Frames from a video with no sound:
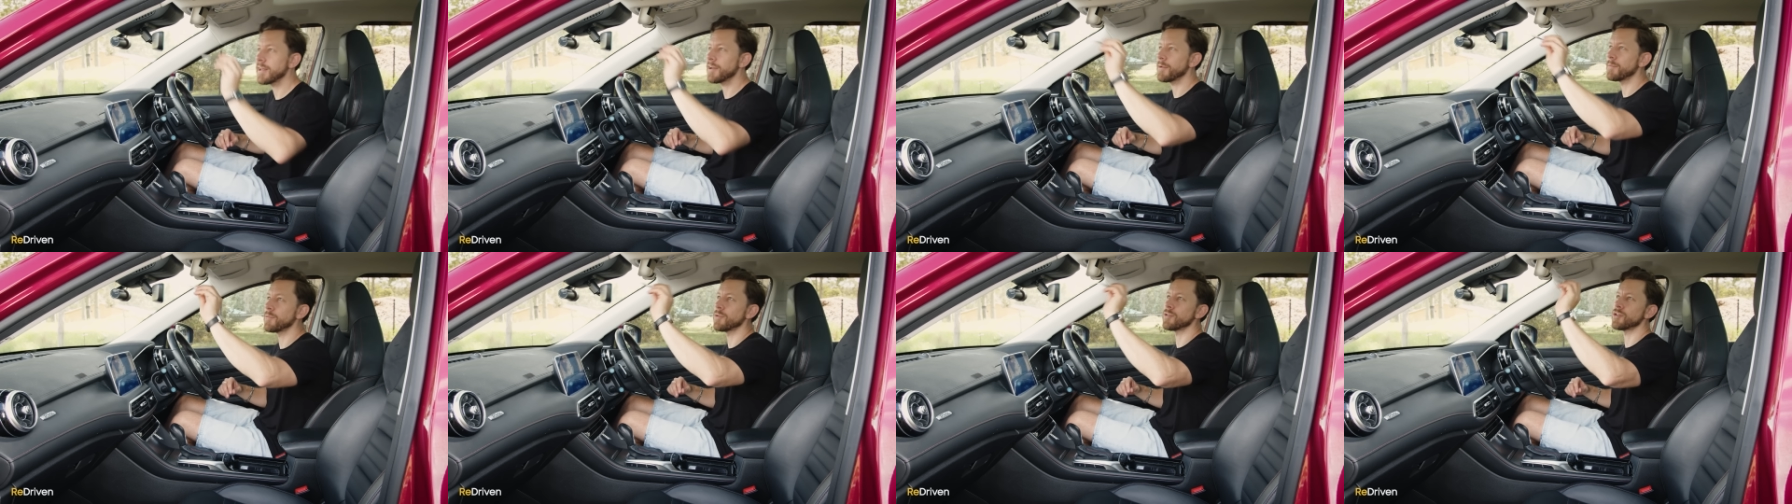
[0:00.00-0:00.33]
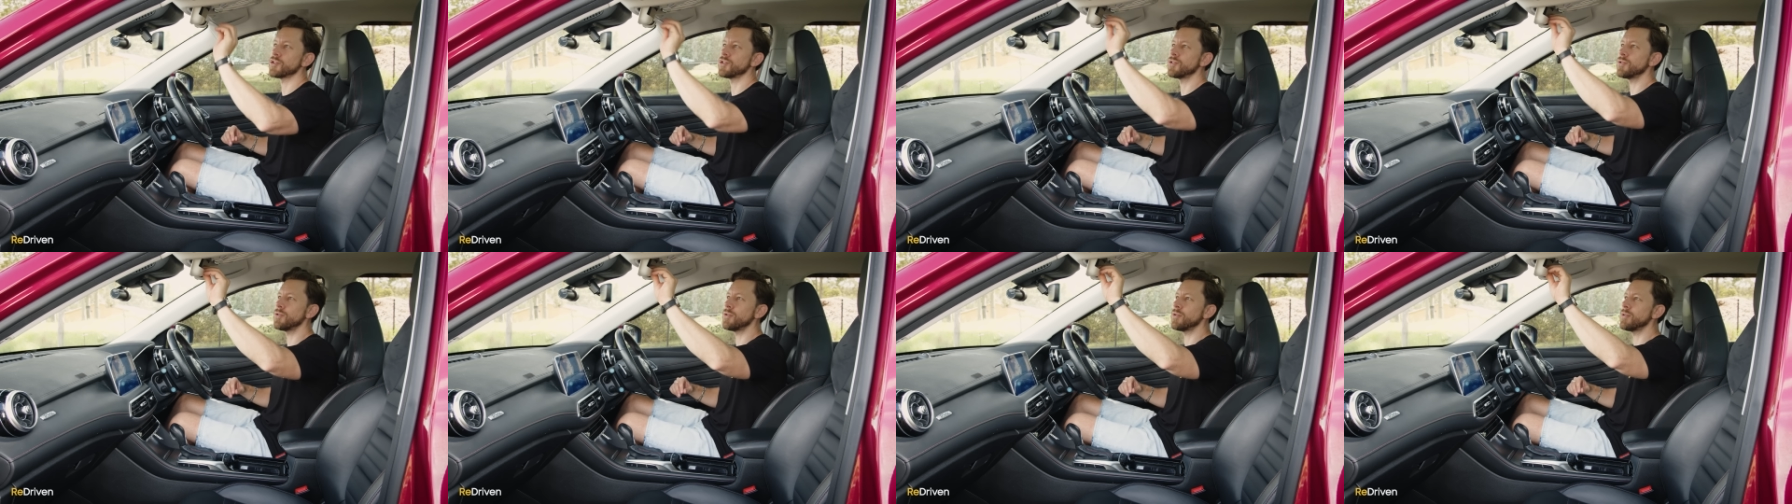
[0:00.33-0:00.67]
out. I'm not
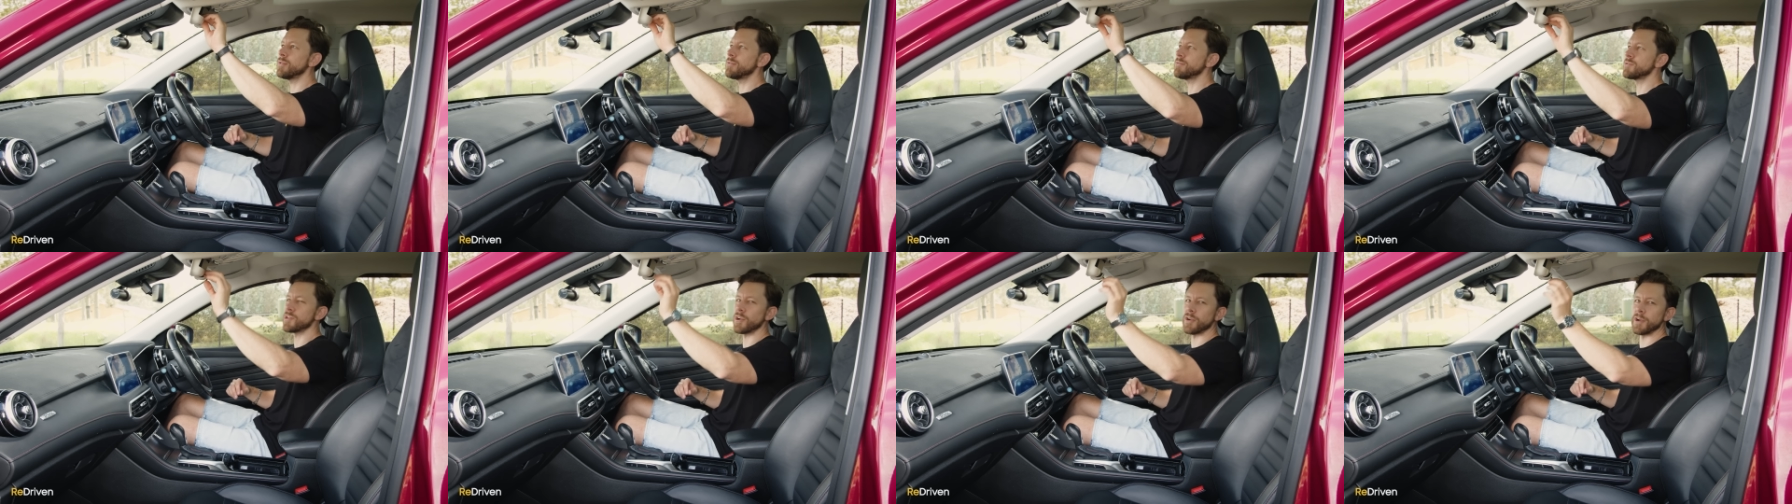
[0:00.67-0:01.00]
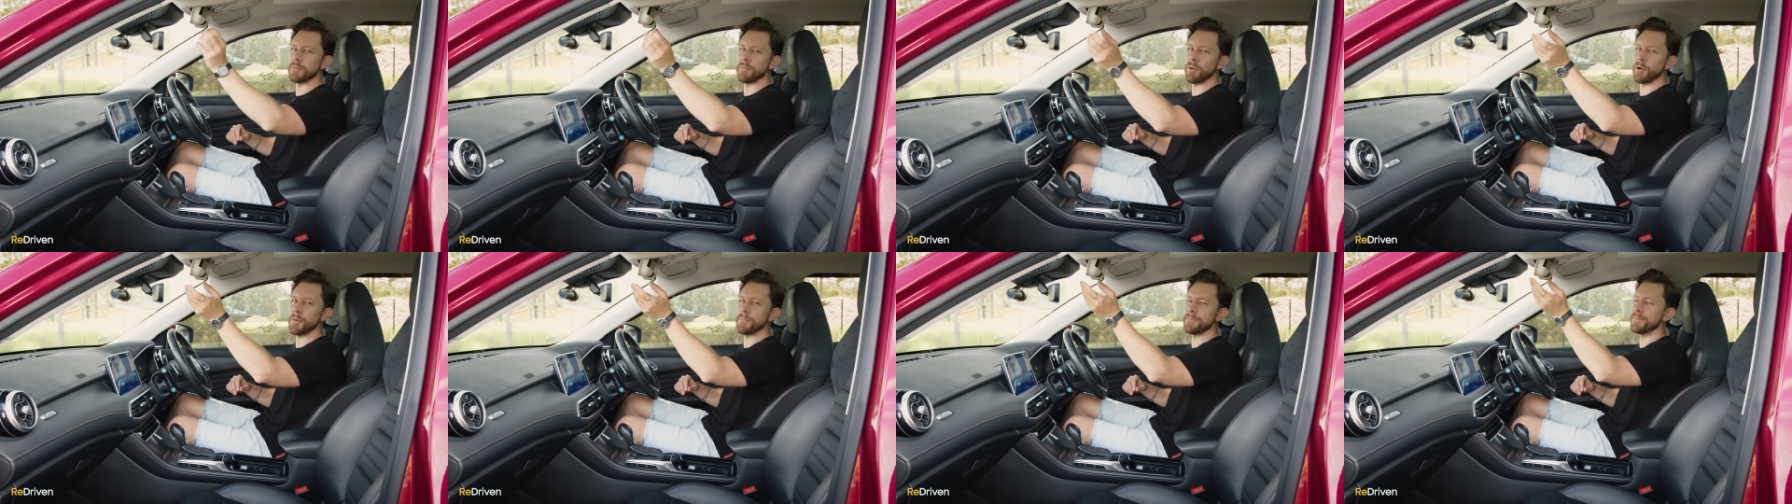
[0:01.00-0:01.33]
sure.
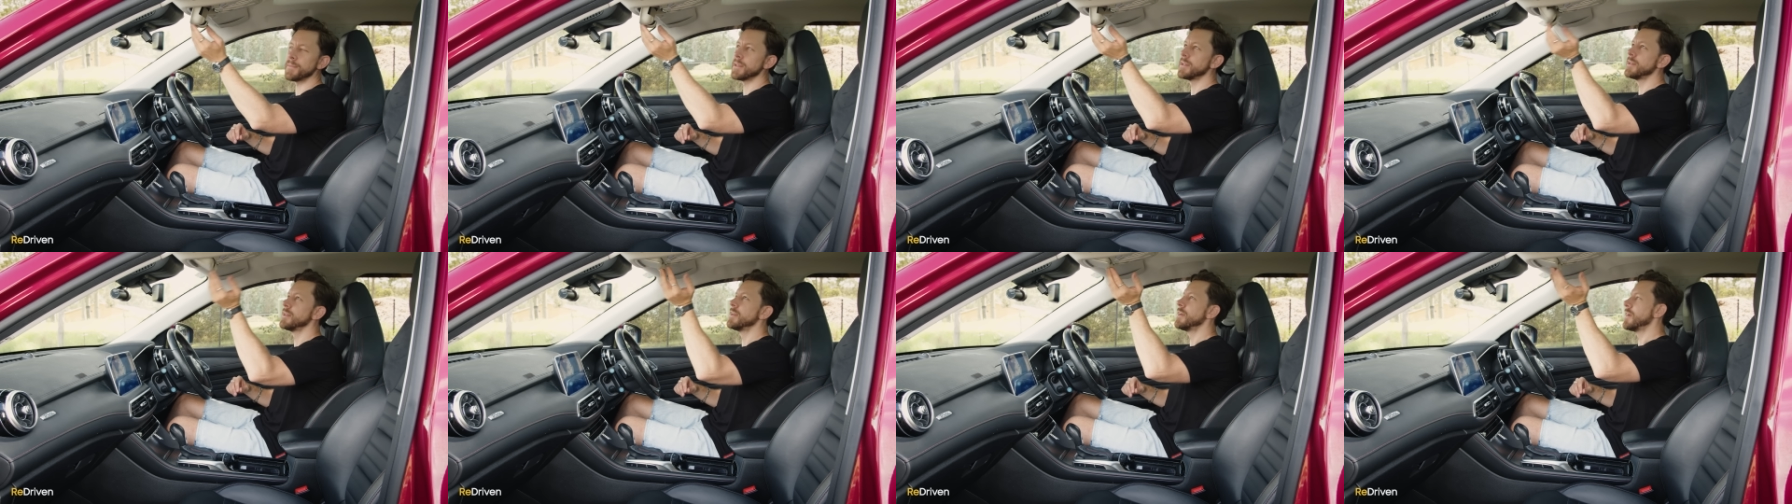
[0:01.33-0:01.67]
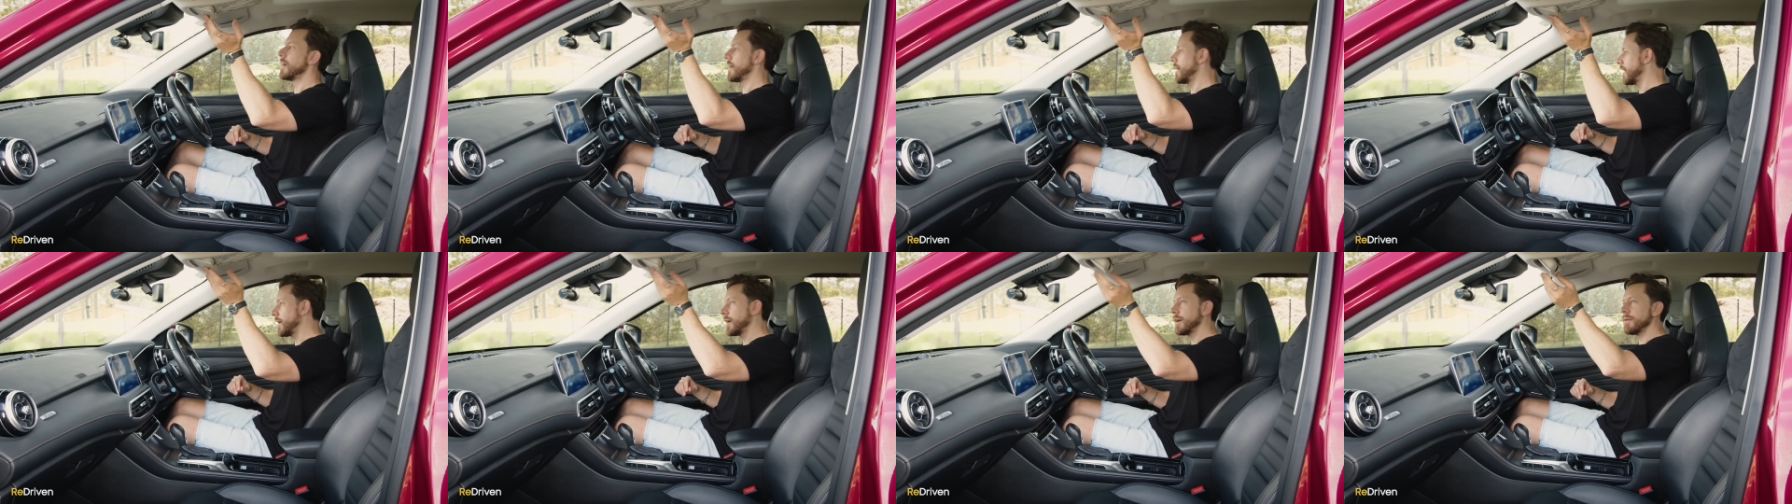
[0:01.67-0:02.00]
Sorry, Bob.
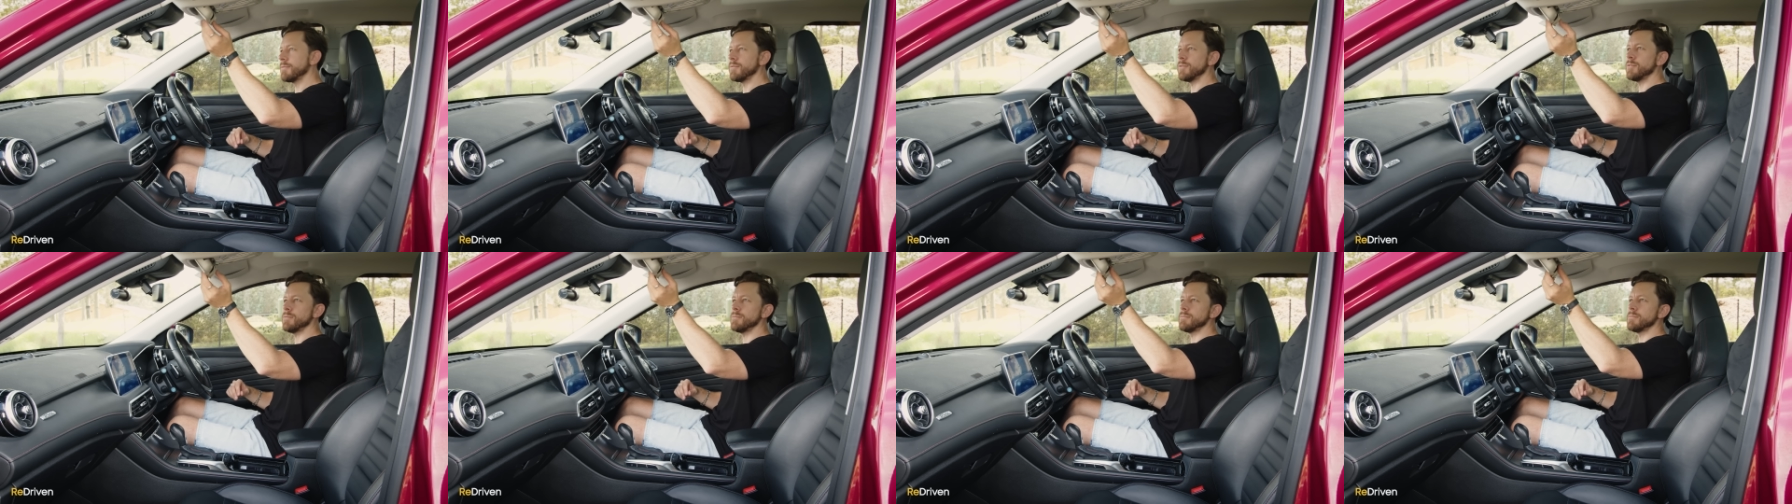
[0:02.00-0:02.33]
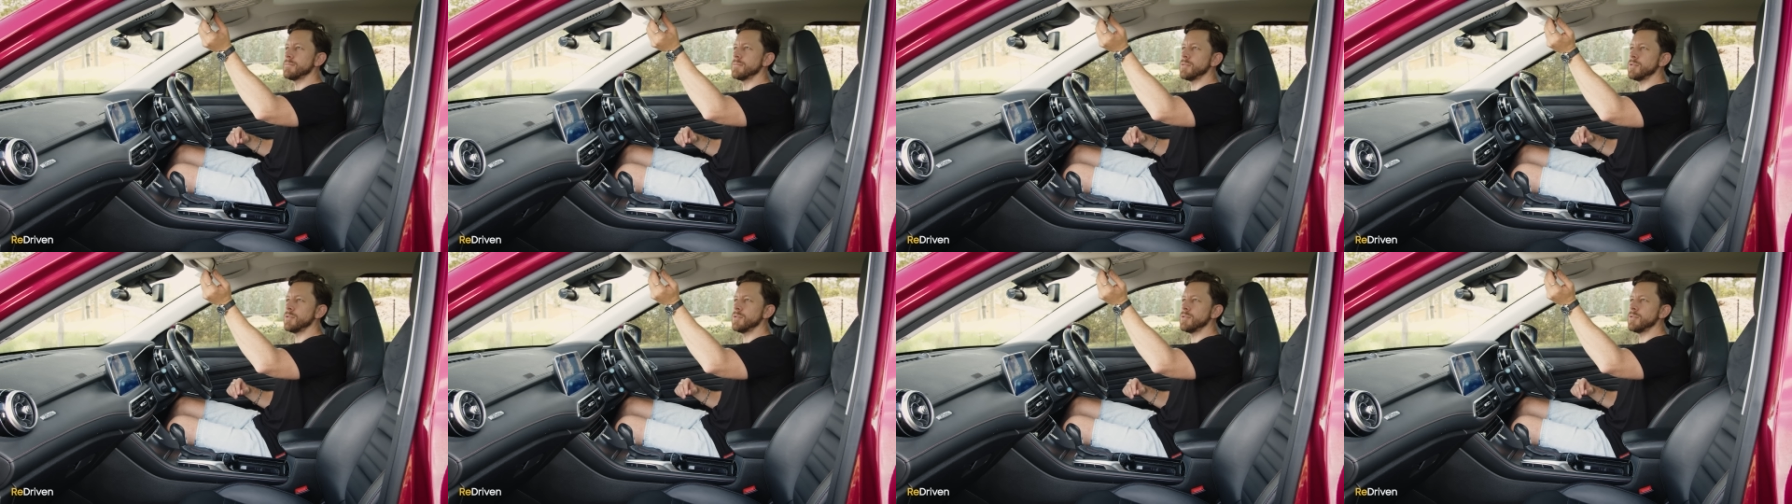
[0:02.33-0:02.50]
Uh, oh,